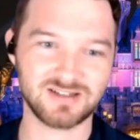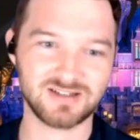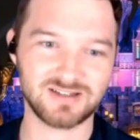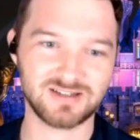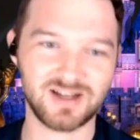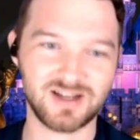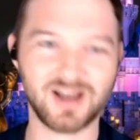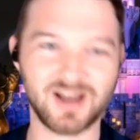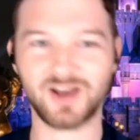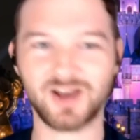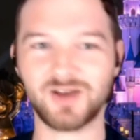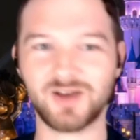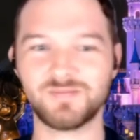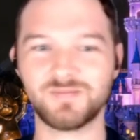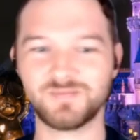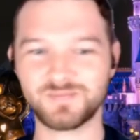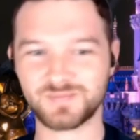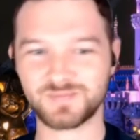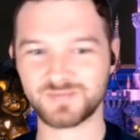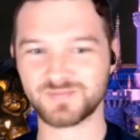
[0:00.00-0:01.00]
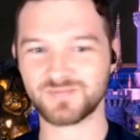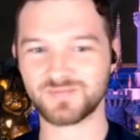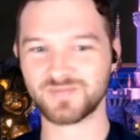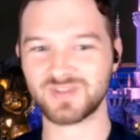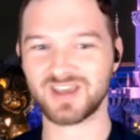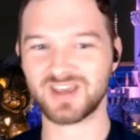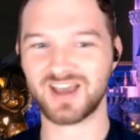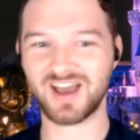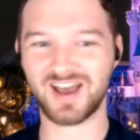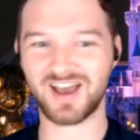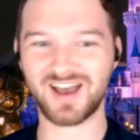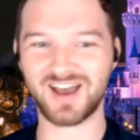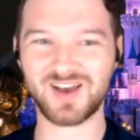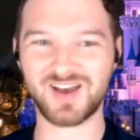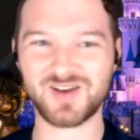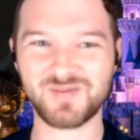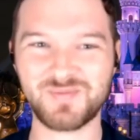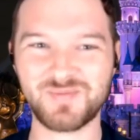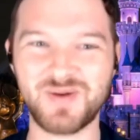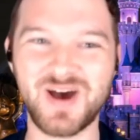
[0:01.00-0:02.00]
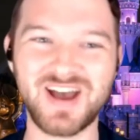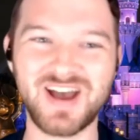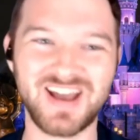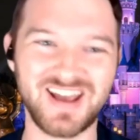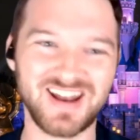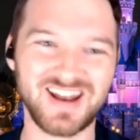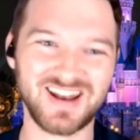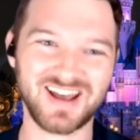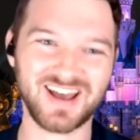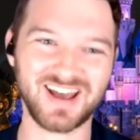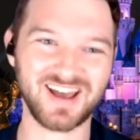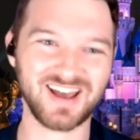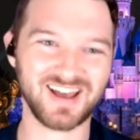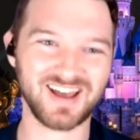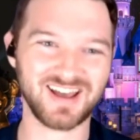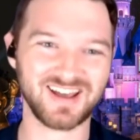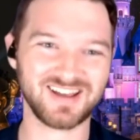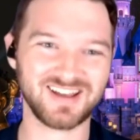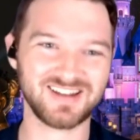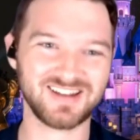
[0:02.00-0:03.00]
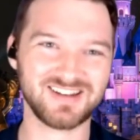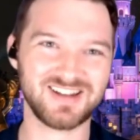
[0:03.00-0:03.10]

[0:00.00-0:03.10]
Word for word: This is, your um, uh, but, uh,